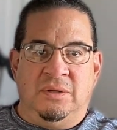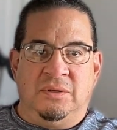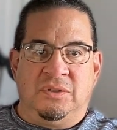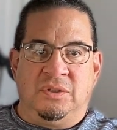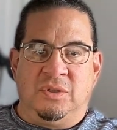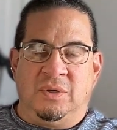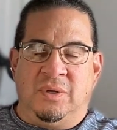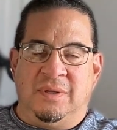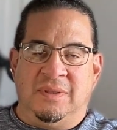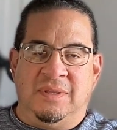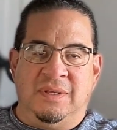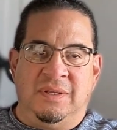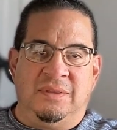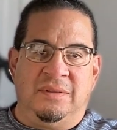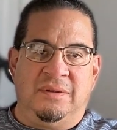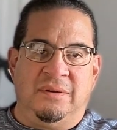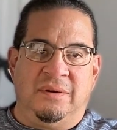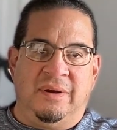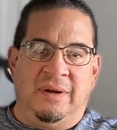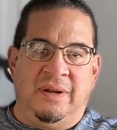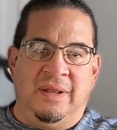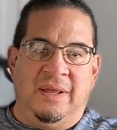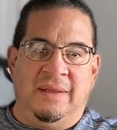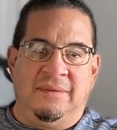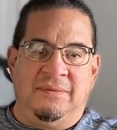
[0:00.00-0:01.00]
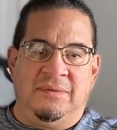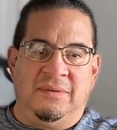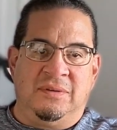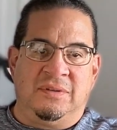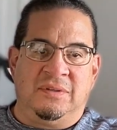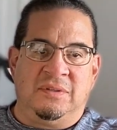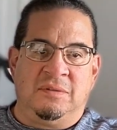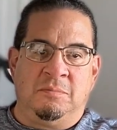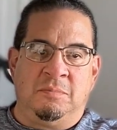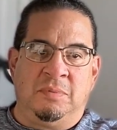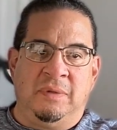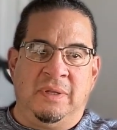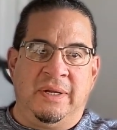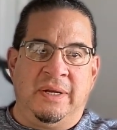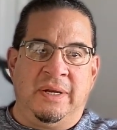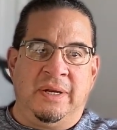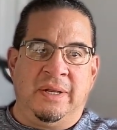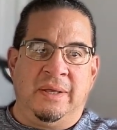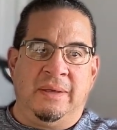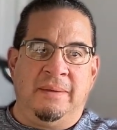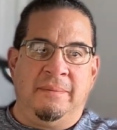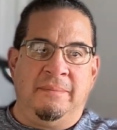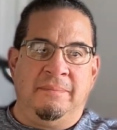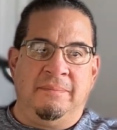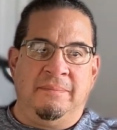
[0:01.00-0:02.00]
So I think they're going to have to split it
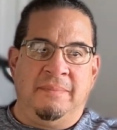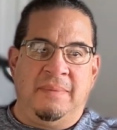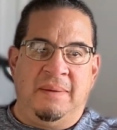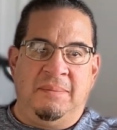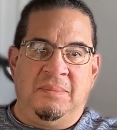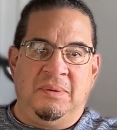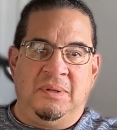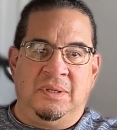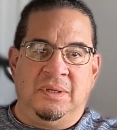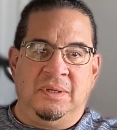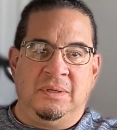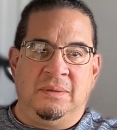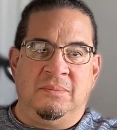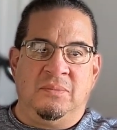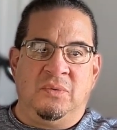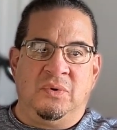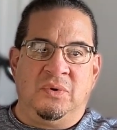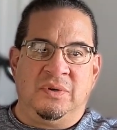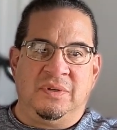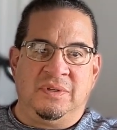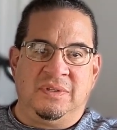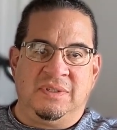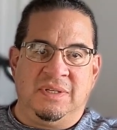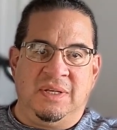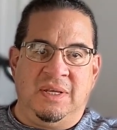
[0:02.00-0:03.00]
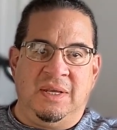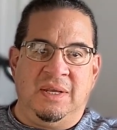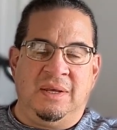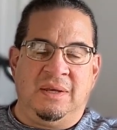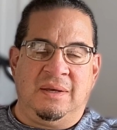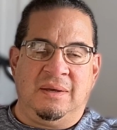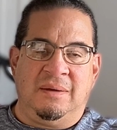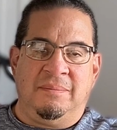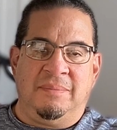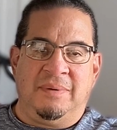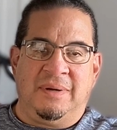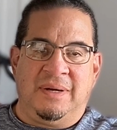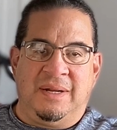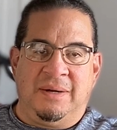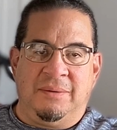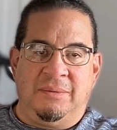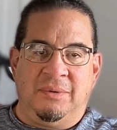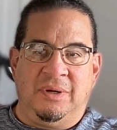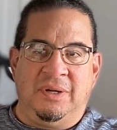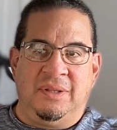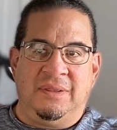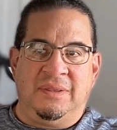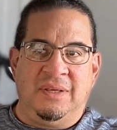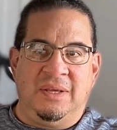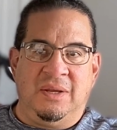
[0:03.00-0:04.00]
up, maybe a little more Zeke, but I
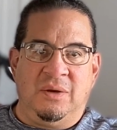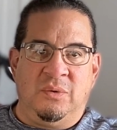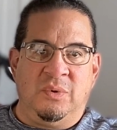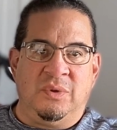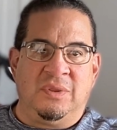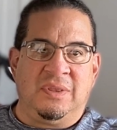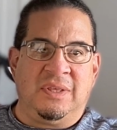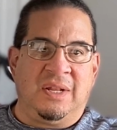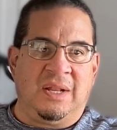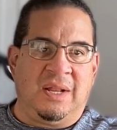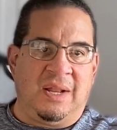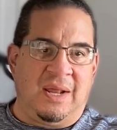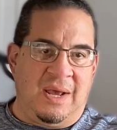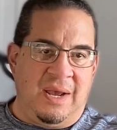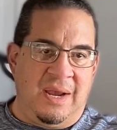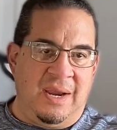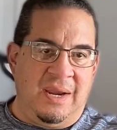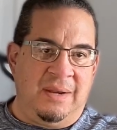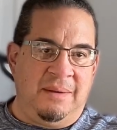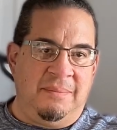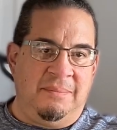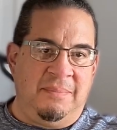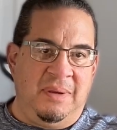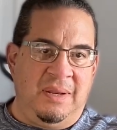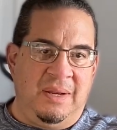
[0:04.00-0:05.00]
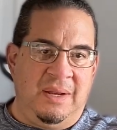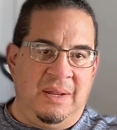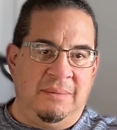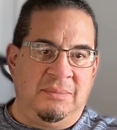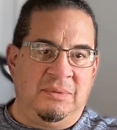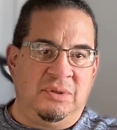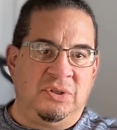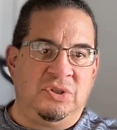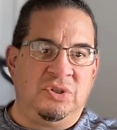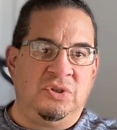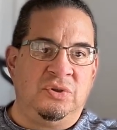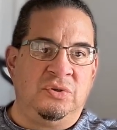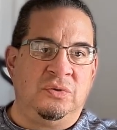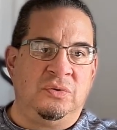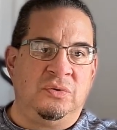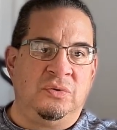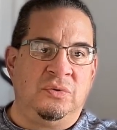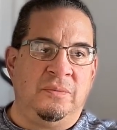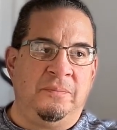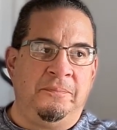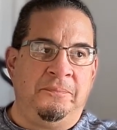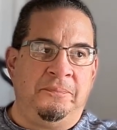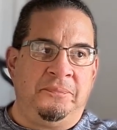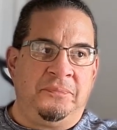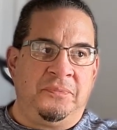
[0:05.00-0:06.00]
really think with the line being able to
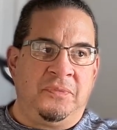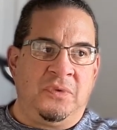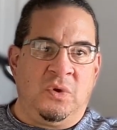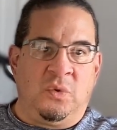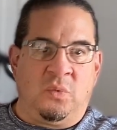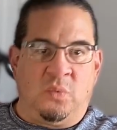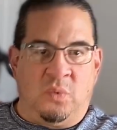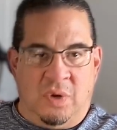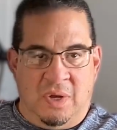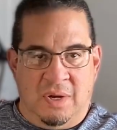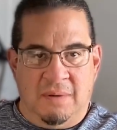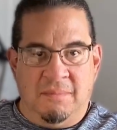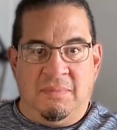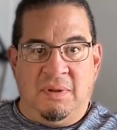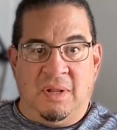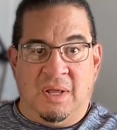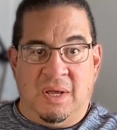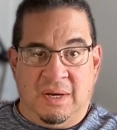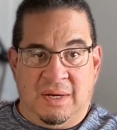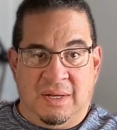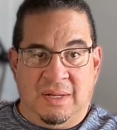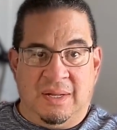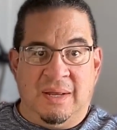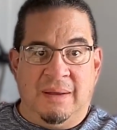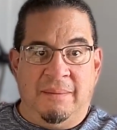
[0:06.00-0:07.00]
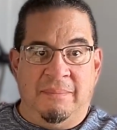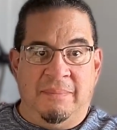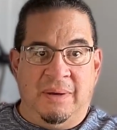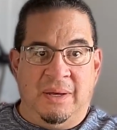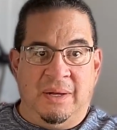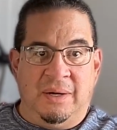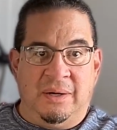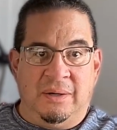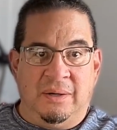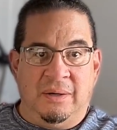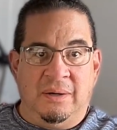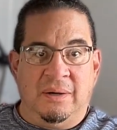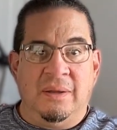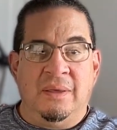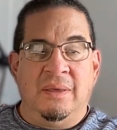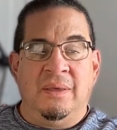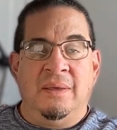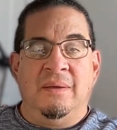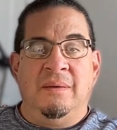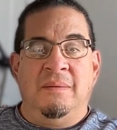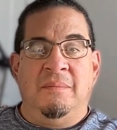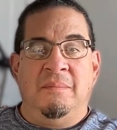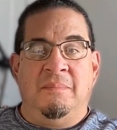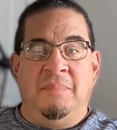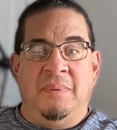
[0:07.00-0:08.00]
run block a lot better,
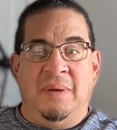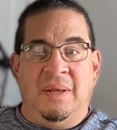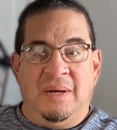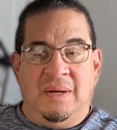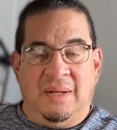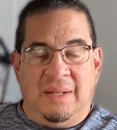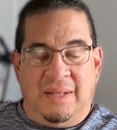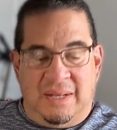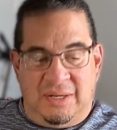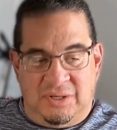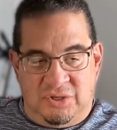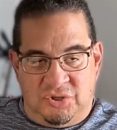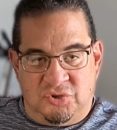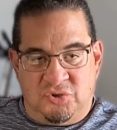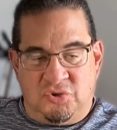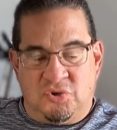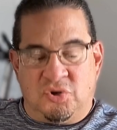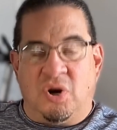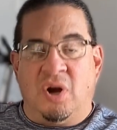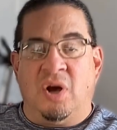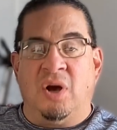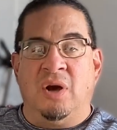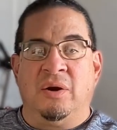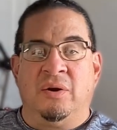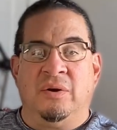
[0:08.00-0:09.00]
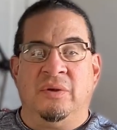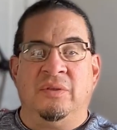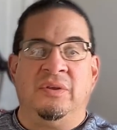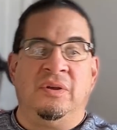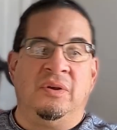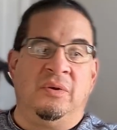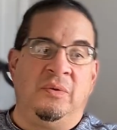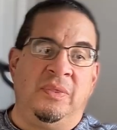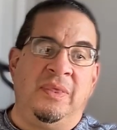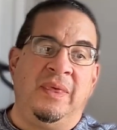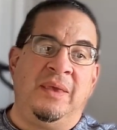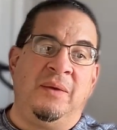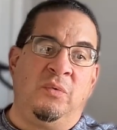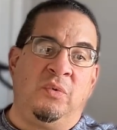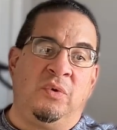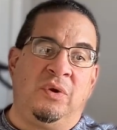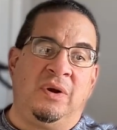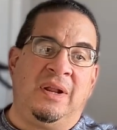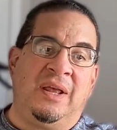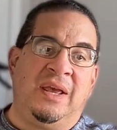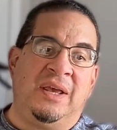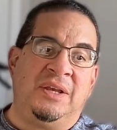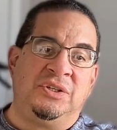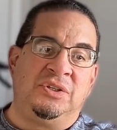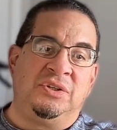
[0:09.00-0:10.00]
being a lot stronger than they were
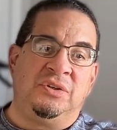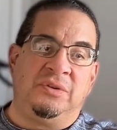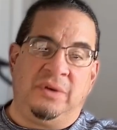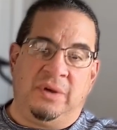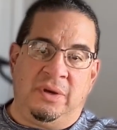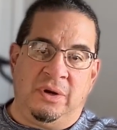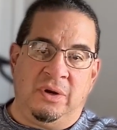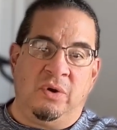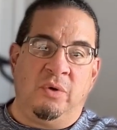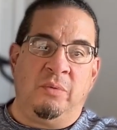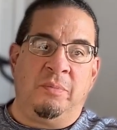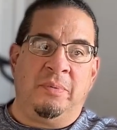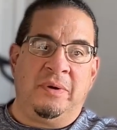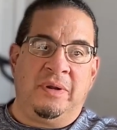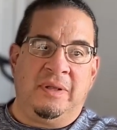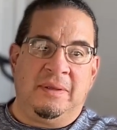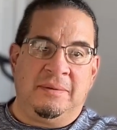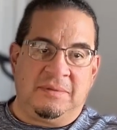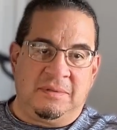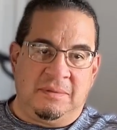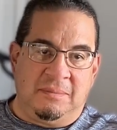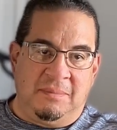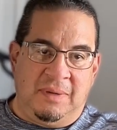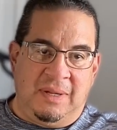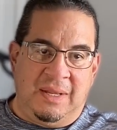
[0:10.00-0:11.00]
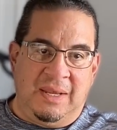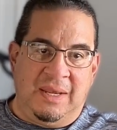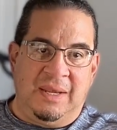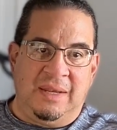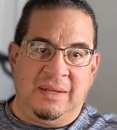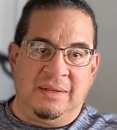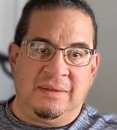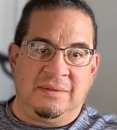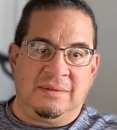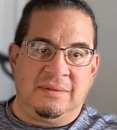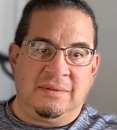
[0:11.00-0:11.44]
last year, they're going to open up some lanes.